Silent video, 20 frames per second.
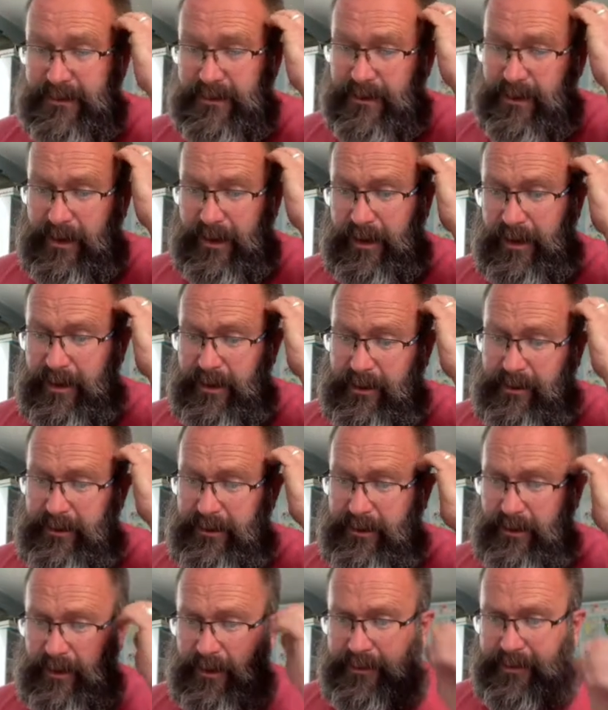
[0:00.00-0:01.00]

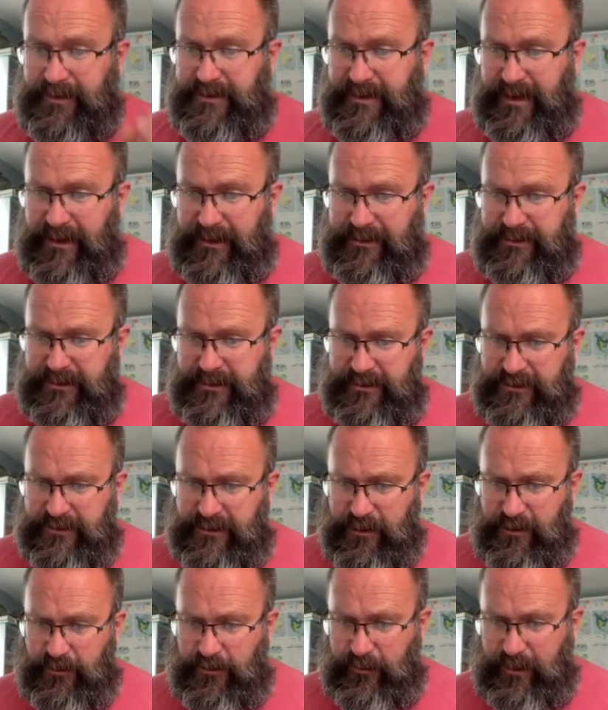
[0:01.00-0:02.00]
on the text.
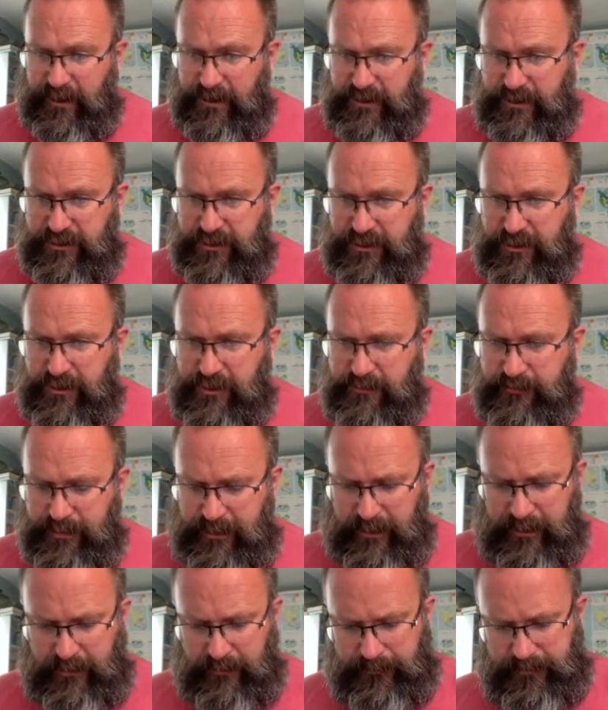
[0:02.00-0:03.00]
So it shouldn't
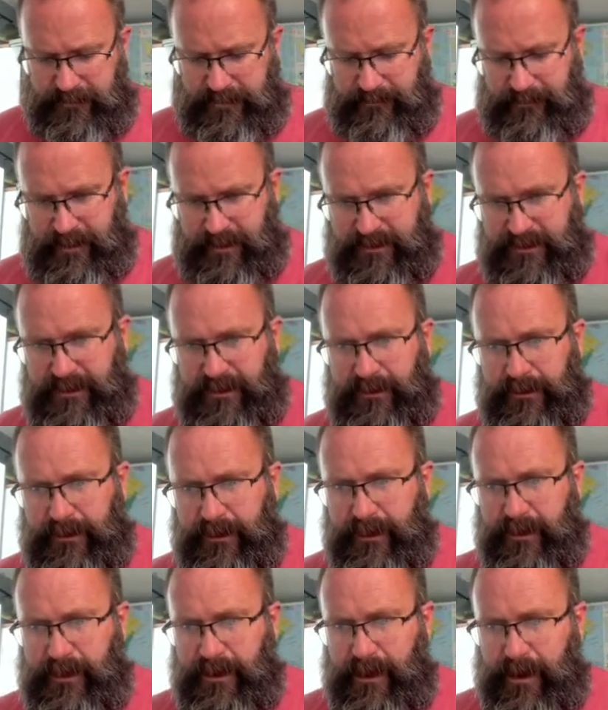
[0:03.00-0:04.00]
be, oops, Command Z.
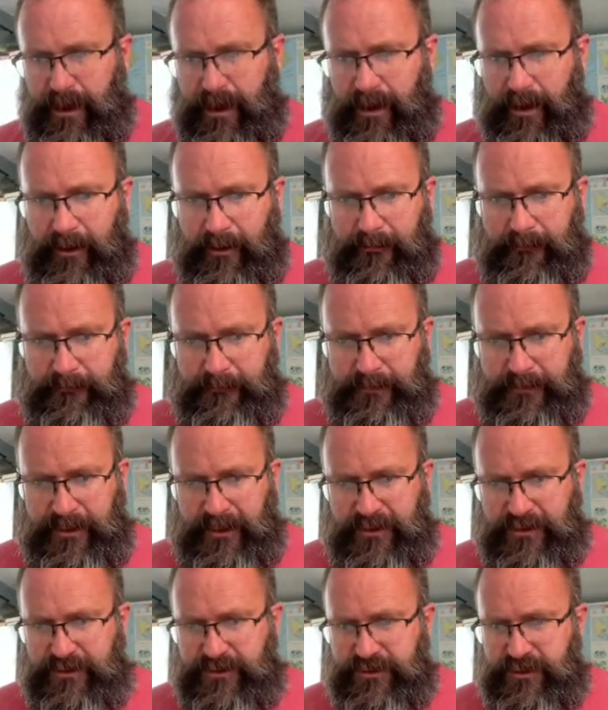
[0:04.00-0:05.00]

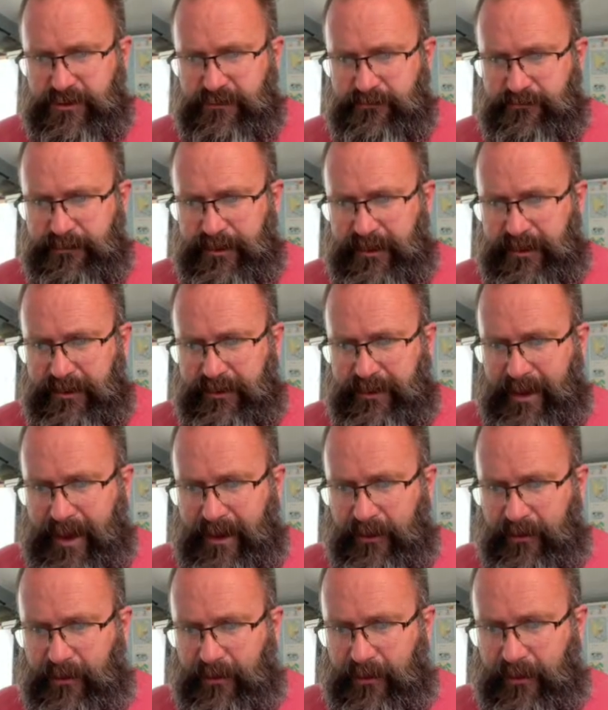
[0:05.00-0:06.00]
It shouldn't be
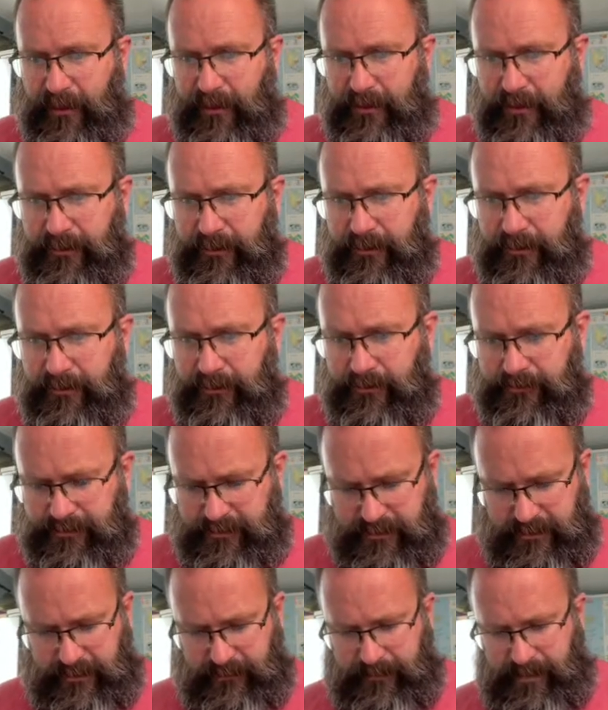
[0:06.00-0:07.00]
that hard.
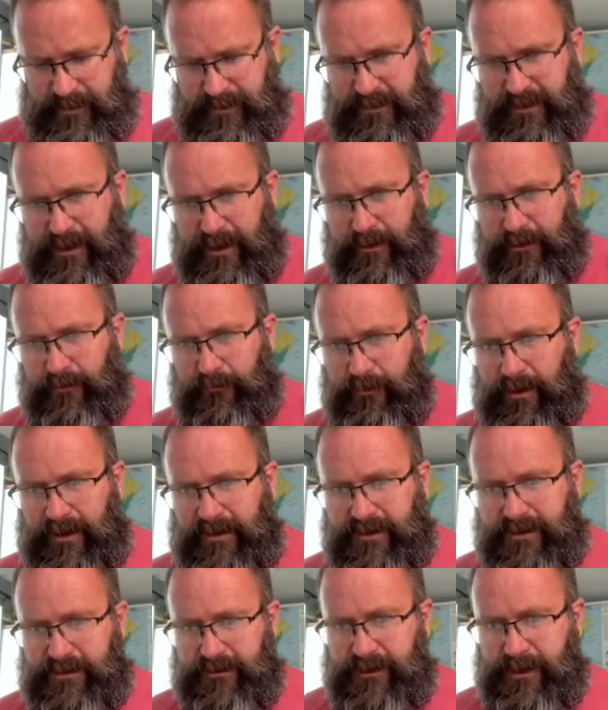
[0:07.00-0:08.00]
Oops, Command Z. I don't know why
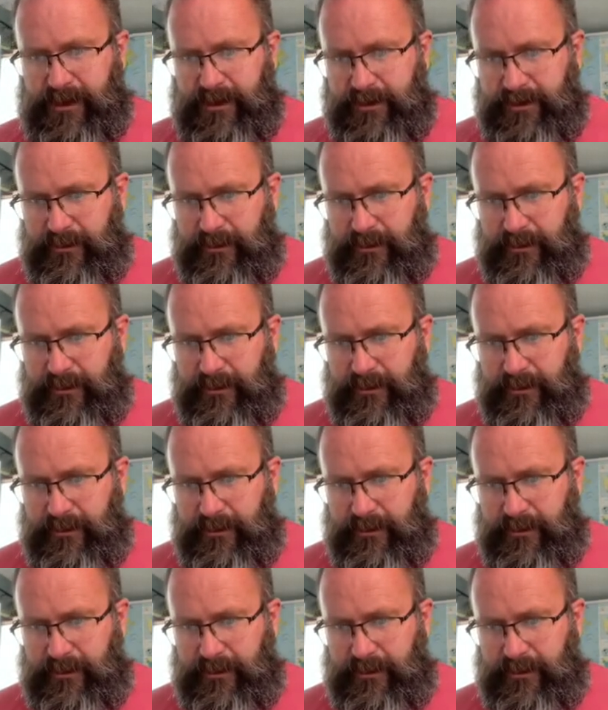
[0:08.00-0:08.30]
it's doing that,